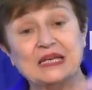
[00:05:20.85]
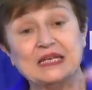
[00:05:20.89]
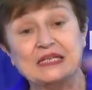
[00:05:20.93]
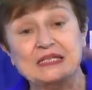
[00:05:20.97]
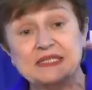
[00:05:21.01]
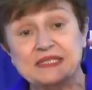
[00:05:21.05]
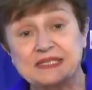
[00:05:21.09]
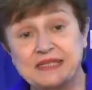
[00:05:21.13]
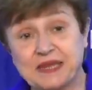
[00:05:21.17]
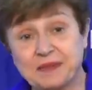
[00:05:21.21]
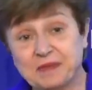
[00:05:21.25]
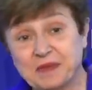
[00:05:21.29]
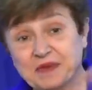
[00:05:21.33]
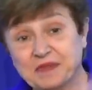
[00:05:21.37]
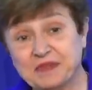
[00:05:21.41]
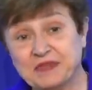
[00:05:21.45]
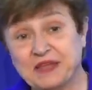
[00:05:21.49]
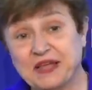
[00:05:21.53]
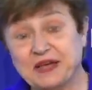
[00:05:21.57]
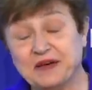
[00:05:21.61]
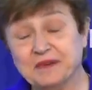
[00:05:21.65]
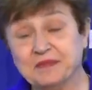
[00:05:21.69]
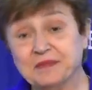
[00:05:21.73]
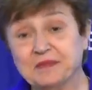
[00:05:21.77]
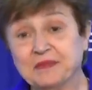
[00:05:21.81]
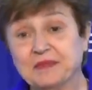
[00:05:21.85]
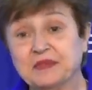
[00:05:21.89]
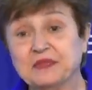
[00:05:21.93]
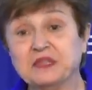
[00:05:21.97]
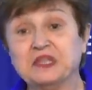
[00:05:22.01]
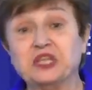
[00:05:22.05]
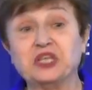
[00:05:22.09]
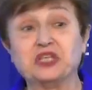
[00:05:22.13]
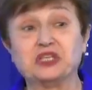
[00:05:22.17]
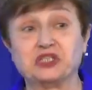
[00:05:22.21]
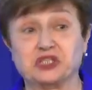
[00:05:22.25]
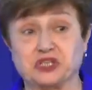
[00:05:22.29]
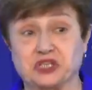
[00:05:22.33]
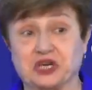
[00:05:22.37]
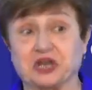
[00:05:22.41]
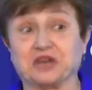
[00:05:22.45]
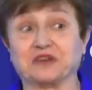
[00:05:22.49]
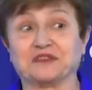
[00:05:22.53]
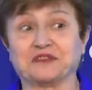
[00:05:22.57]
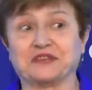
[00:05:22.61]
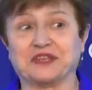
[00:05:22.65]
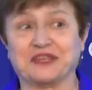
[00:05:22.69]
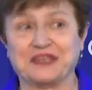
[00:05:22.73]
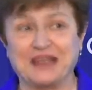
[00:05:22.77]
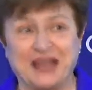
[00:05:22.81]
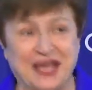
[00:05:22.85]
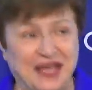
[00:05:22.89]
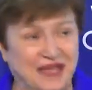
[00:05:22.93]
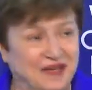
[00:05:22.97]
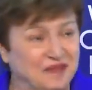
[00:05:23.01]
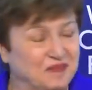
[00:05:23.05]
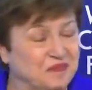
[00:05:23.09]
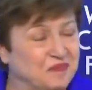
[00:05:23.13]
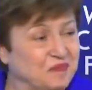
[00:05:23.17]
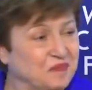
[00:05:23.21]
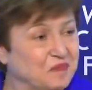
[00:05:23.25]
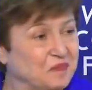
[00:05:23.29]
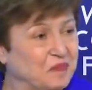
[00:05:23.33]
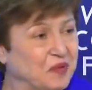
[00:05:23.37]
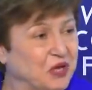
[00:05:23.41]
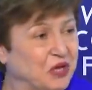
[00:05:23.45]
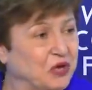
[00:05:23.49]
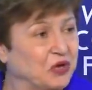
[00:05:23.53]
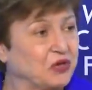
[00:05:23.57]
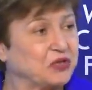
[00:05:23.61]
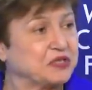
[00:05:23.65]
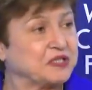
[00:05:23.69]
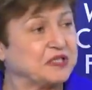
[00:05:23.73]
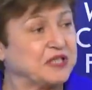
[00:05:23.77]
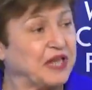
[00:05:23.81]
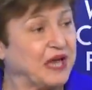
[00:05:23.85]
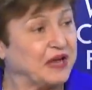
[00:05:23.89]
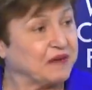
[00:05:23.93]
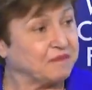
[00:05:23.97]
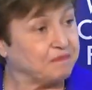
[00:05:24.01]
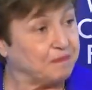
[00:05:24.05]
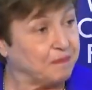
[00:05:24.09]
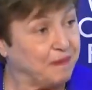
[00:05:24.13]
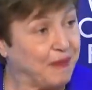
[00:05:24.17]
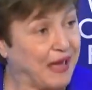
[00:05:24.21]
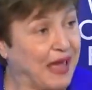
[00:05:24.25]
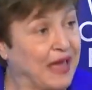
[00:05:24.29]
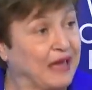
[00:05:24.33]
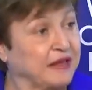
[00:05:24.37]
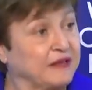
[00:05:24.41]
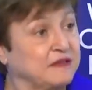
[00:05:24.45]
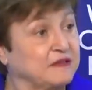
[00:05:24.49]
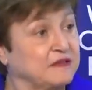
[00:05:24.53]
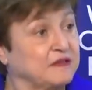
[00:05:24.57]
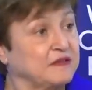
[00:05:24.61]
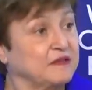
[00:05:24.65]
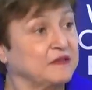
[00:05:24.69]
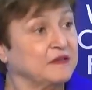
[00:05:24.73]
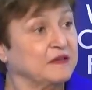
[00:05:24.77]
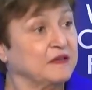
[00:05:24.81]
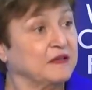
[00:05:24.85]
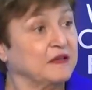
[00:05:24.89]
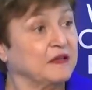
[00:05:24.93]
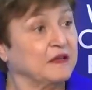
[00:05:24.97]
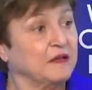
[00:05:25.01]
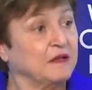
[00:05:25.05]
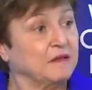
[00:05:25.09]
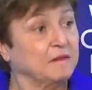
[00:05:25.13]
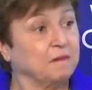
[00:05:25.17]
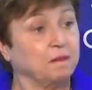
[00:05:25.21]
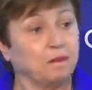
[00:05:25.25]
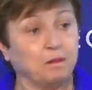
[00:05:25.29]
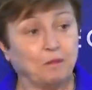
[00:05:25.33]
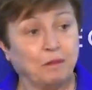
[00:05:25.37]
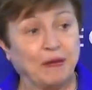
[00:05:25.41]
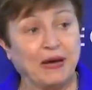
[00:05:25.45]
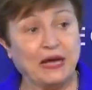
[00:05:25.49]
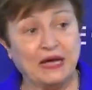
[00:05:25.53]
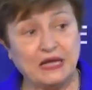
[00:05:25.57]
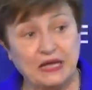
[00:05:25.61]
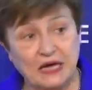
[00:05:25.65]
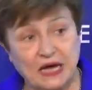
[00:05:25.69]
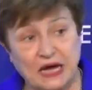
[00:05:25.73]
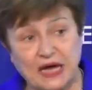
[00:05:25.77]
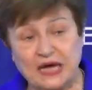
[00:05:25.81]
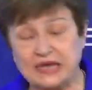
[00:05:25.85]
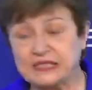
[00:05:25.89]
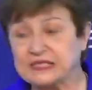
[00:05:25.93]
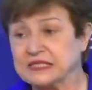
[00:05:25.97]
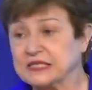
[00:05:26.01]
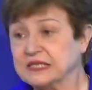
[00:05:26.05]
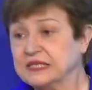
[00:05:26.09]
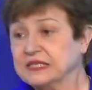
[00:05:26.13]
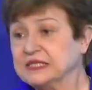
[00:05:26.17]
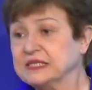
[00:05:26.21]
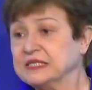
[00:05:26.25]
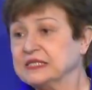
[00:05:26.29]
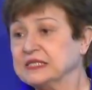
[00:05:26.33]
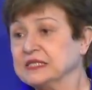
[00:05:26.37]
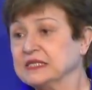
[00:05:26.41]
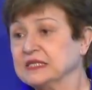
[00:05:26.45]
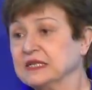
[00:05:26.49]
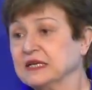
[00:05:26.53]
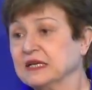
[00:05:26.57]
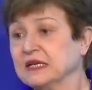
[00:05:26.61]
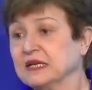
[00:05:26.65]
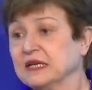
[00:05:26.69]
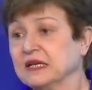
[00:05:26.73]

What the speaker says: Some of them deserve the name because they are backed by assets.